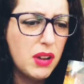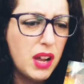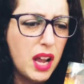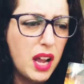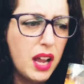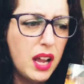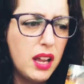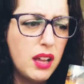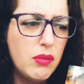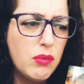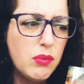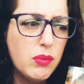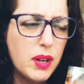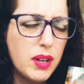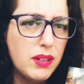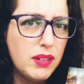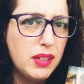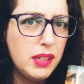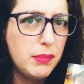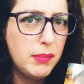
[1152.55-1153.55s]
I
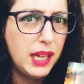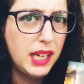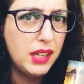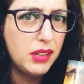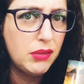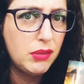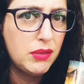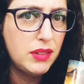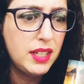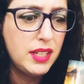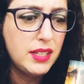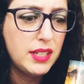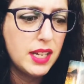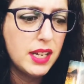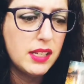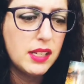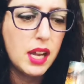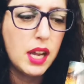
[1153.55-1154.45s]
rarely make it through these days.